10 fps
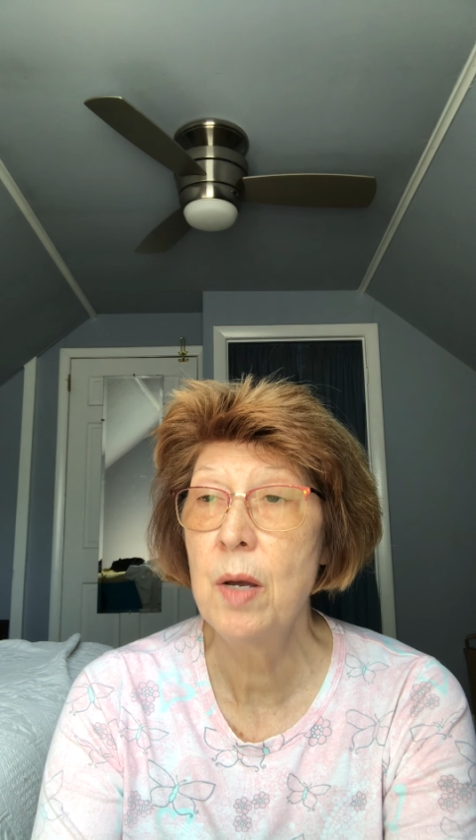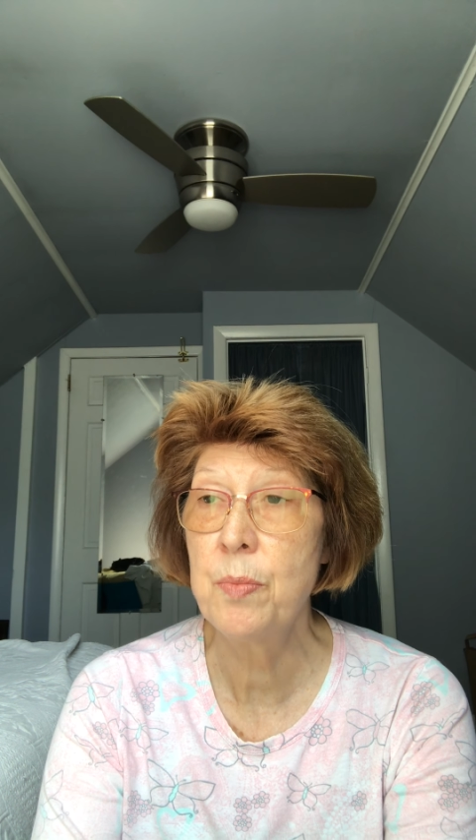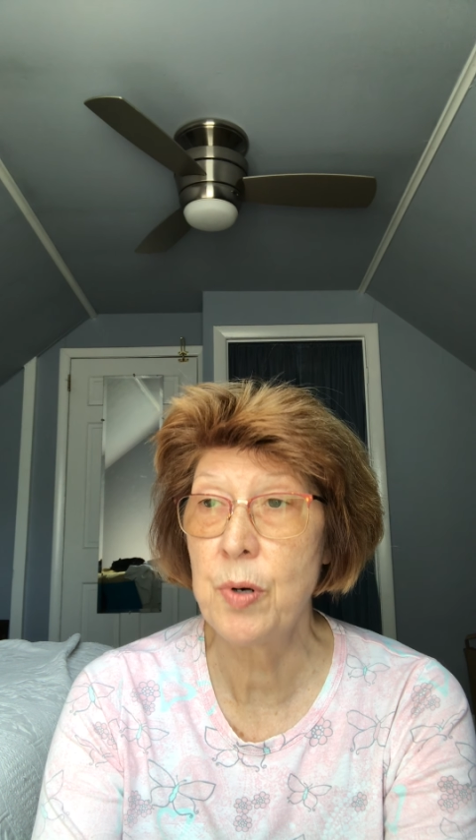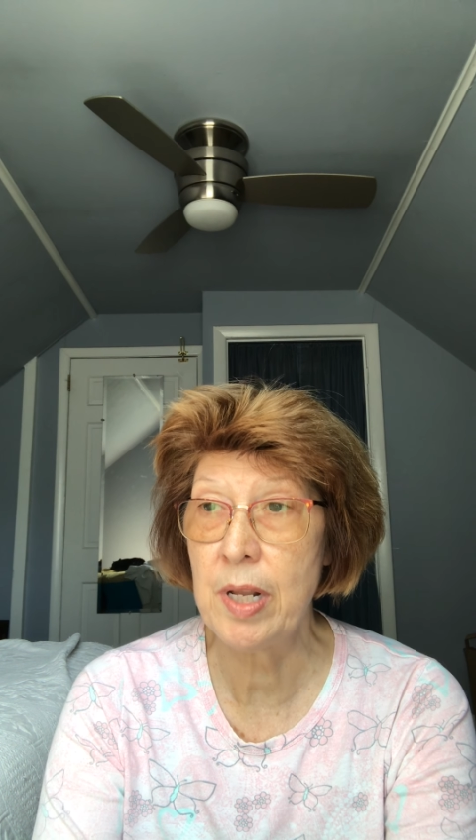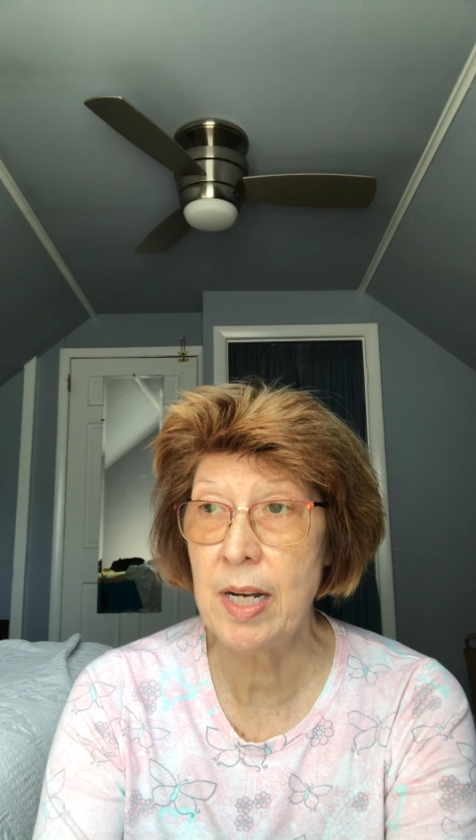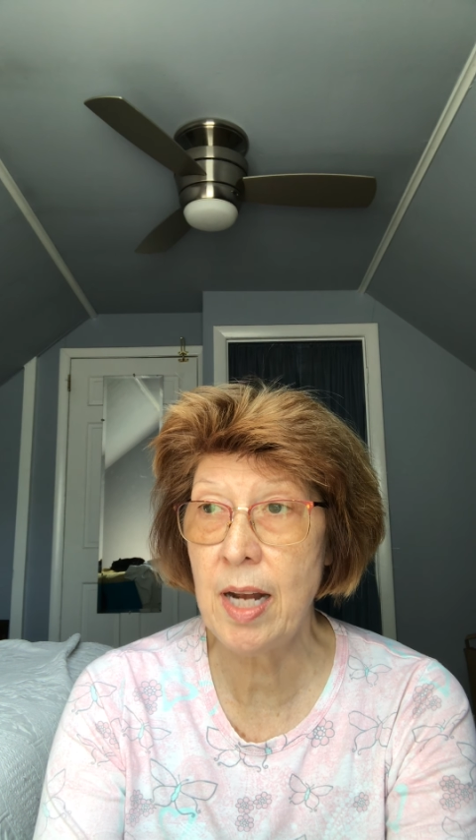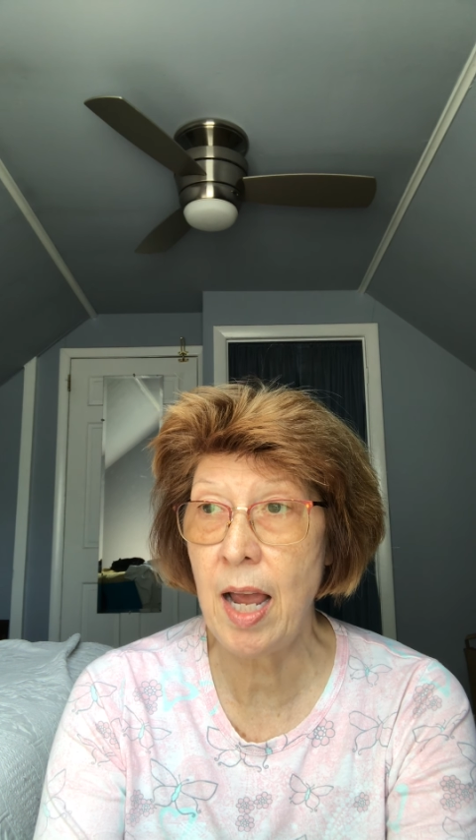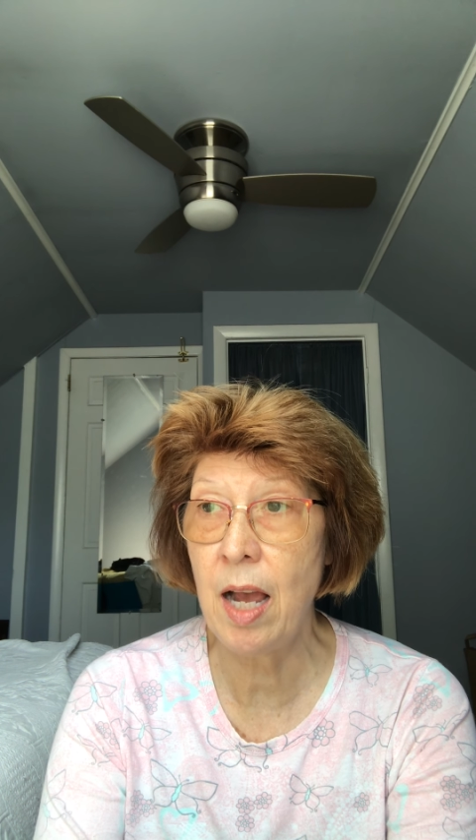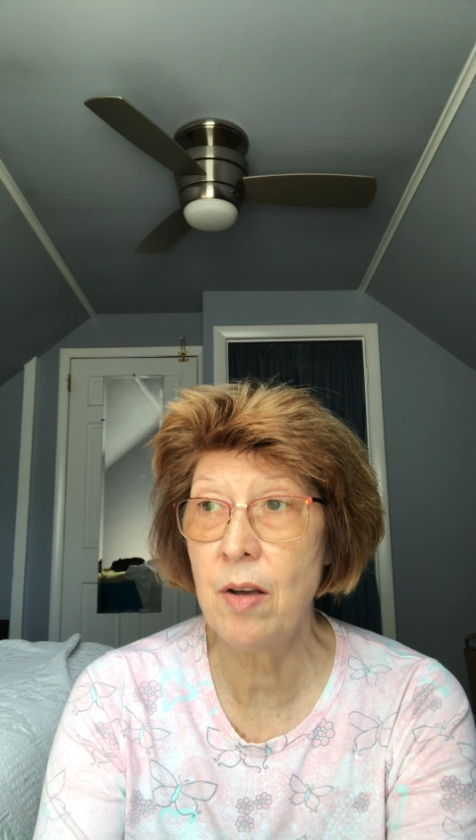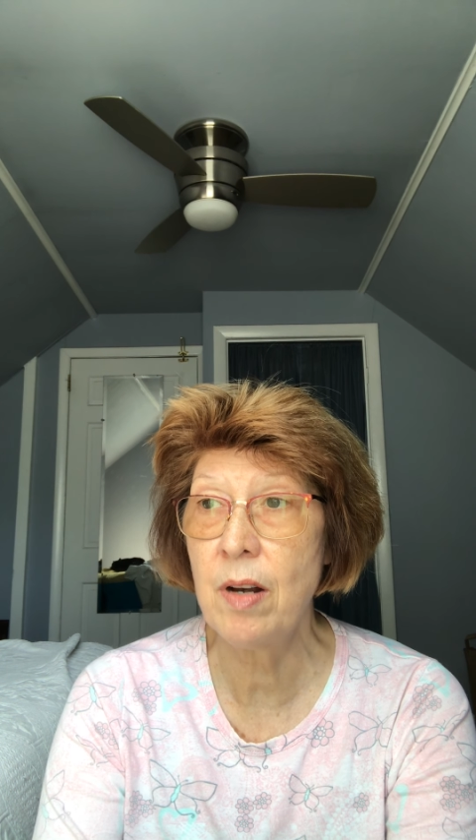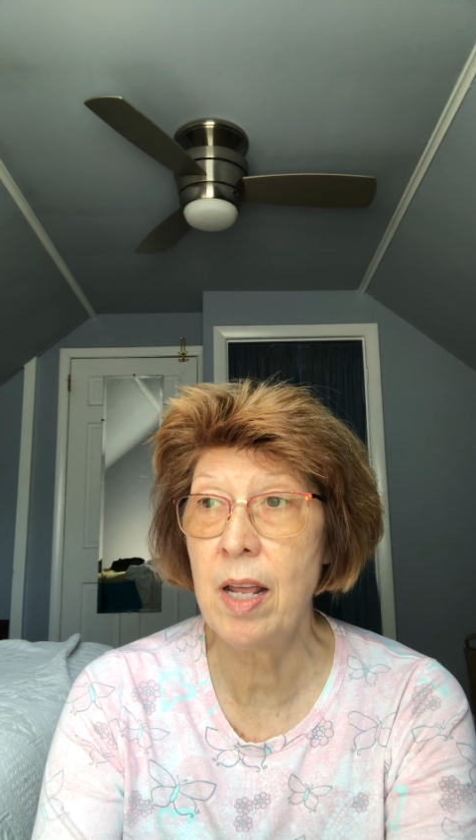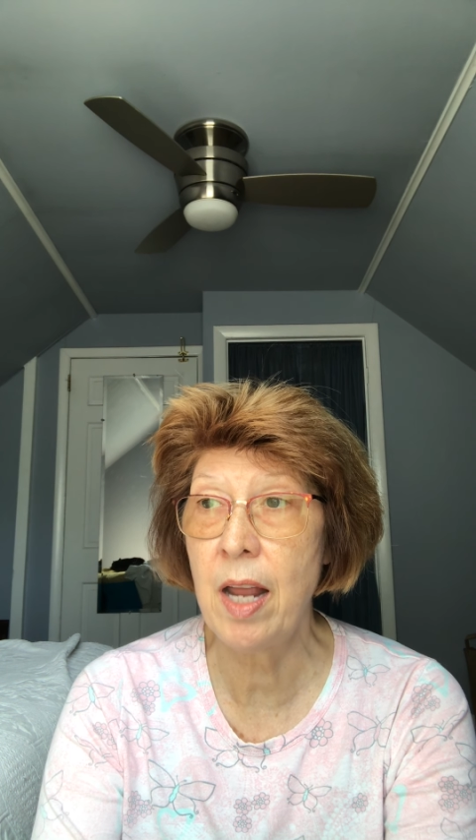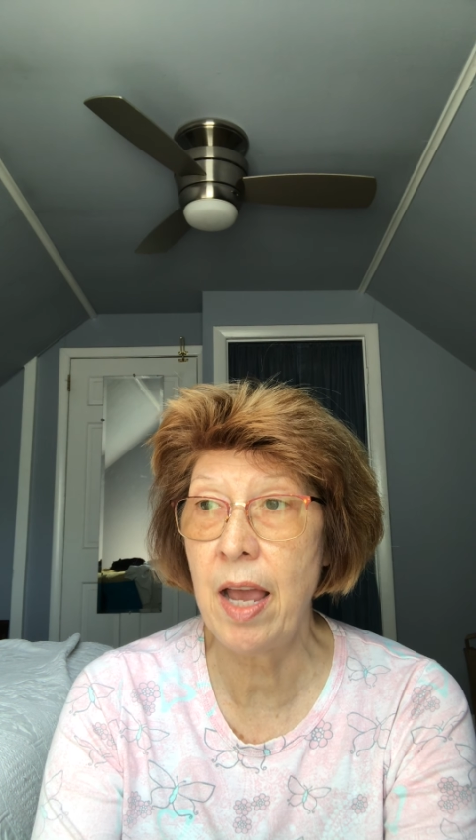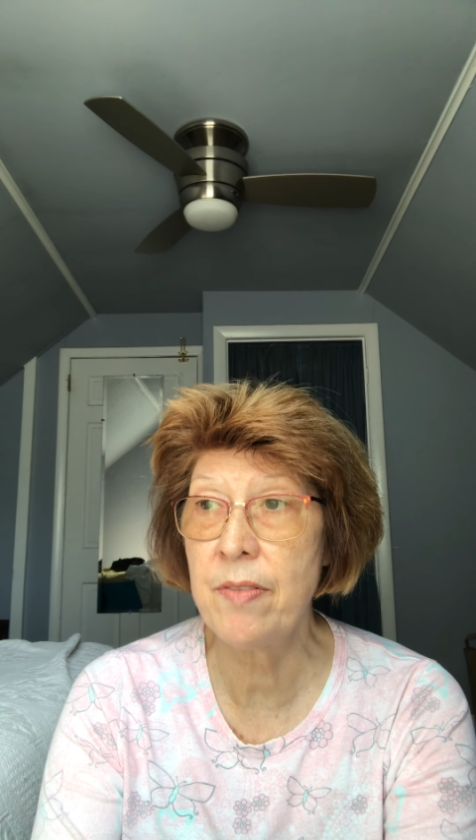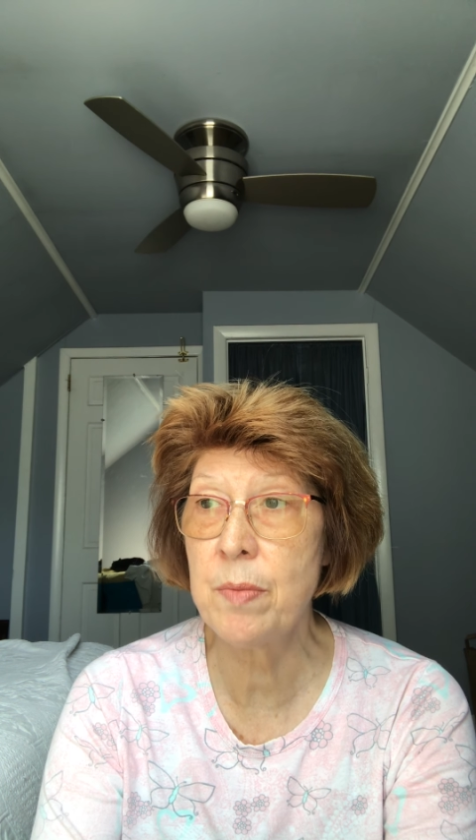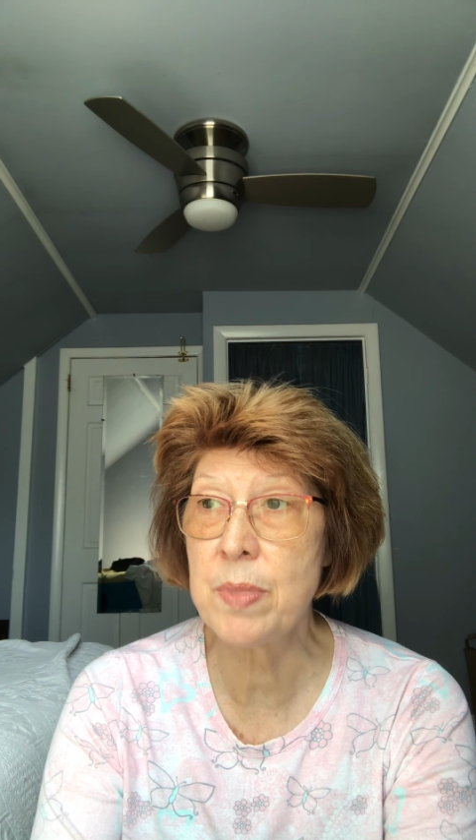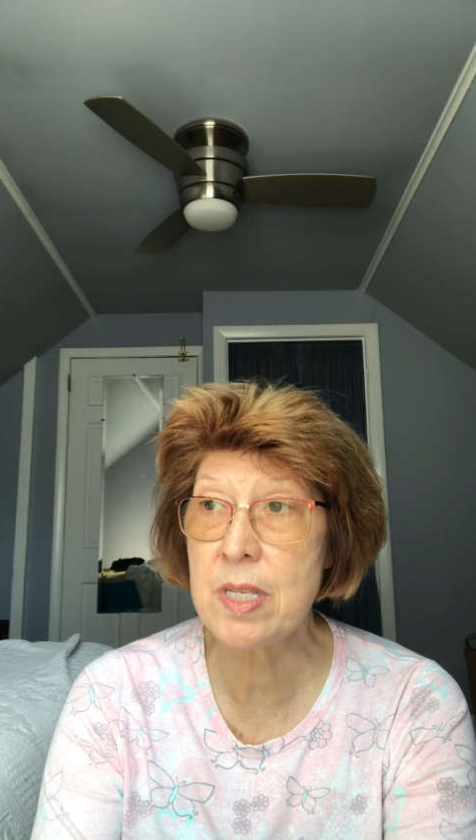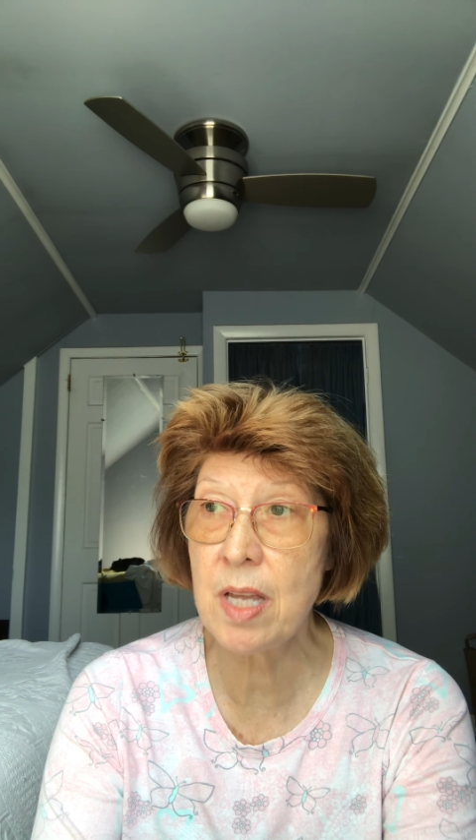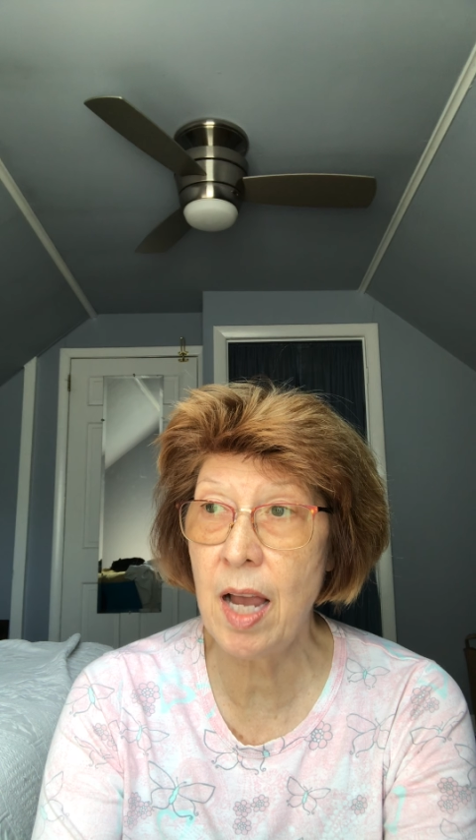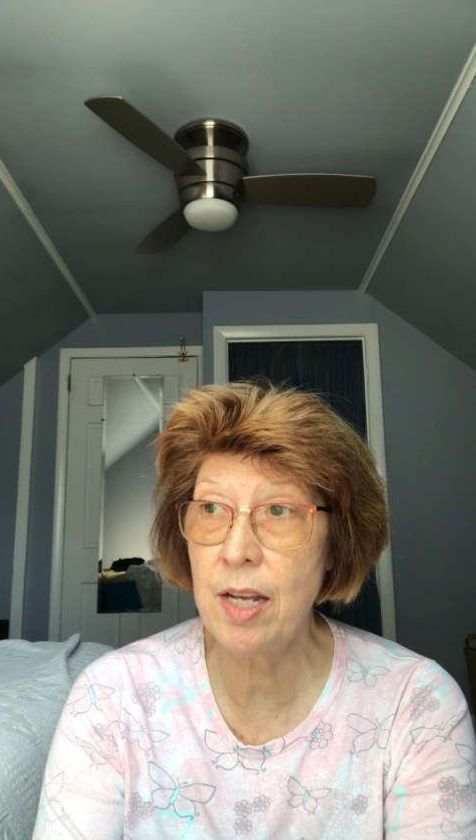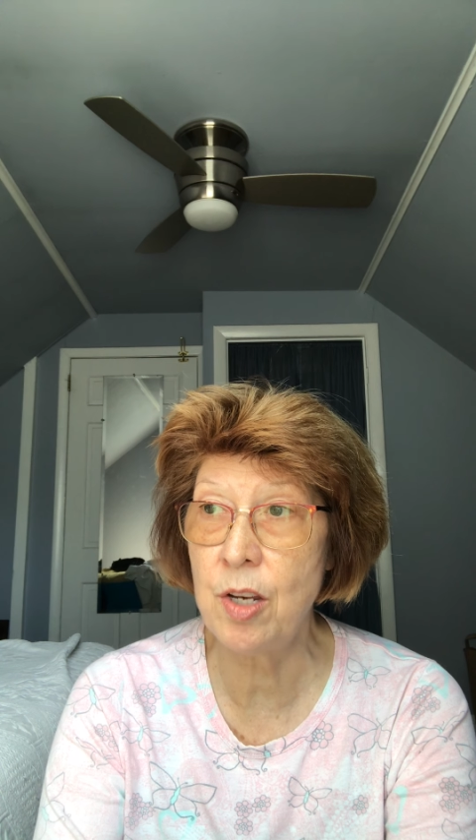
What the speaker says: Print it out and have it beside